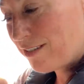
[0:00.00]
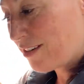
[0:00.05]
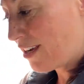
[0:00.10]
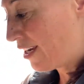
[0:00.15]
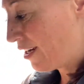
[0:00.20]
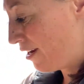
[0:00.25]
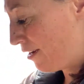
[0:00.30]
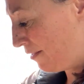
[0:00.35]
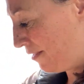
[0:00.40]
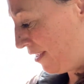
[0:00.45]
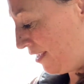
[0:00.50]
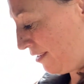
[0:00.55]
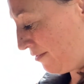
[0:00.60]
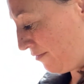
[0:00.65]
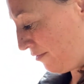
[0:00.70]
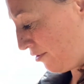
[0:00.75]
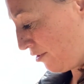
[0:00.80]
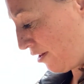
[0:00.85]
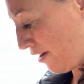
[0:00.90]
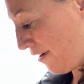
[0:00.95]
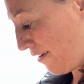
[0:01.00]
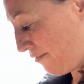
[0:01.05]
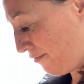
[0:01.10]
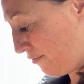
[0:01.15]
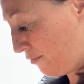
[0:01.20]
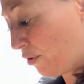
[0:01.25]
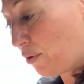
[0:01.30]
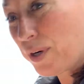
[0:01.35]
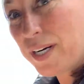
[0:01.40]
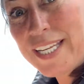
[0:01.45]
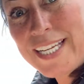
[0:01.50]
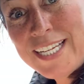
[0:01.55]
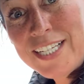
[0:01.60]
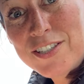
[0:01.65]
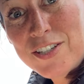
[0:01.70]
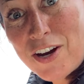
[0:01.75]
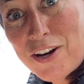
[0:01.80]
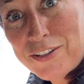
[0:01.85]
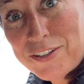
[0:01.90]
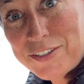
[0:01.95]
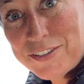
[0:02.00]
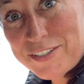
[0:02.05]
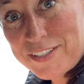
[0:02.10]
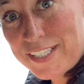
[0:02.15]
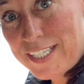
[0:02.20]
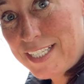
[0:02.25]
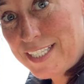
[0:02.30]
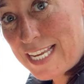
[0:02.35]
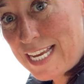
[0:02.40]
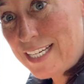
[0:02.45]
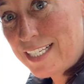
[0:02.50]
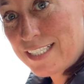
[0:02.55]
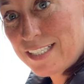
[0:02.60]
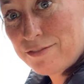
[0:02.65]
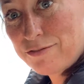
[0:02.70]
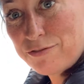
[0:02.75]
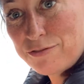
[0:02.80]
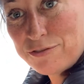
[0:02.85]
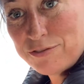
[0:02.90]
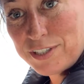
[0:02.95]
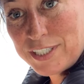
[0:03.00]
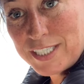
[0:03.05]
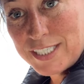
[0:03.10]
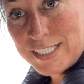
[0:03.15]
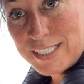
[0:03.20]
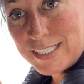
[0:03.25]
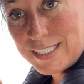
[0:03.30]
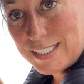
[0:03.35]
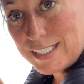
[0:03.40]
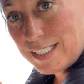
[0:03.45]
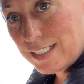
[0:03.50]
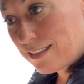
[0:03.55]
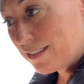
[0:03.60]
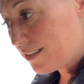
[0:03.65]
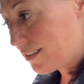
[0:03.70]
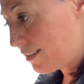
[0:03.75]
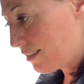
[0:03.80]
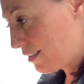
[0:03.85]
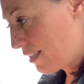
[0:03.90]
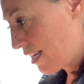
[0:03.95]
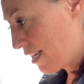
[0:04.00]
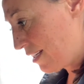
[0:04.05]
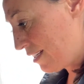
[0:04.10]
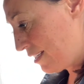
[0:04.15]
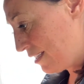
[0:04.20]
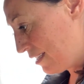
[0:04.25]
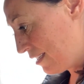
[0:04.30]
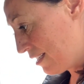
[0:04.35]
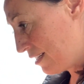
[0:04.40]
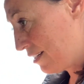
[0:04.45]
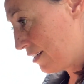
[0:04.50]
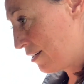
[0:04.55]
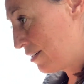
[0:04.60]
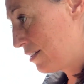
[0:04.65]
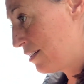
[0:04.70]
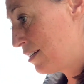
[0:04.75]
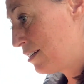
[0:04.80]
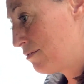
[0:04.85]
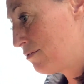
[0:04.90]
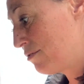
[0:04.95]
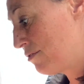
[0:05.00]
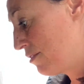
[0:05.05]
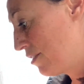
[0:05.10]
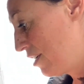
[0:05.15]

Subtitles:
I got these for $40. Like, that is a freaking steal. That is unheard of.